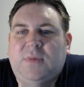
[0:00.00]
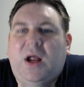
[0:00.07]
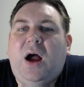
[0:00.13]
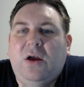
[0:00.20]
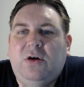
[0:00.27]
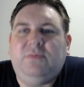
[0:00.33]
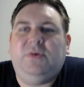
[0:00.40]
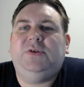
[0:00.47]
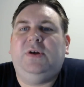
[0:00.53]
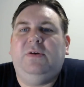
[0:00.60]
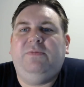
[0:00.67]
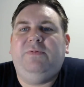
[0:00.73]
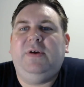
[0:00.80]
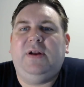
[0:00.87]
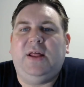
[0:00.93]
I almost
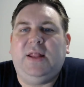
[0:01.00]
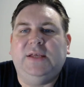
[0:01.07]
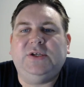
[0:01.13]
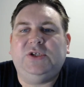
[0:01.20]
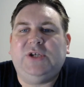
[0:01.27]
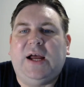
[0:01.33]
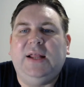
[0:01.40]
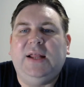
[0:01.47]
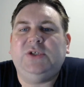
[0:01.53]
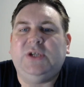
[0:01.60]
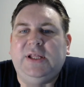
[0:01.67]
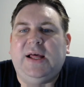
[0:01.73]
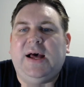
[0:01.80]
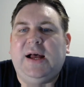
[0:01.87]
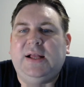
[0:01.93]
don't feel like there's a challenge
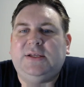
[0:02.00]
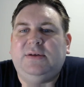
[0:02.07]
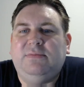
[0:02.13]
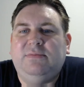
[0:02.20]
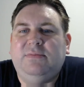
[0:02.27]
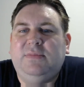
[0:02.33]
in that.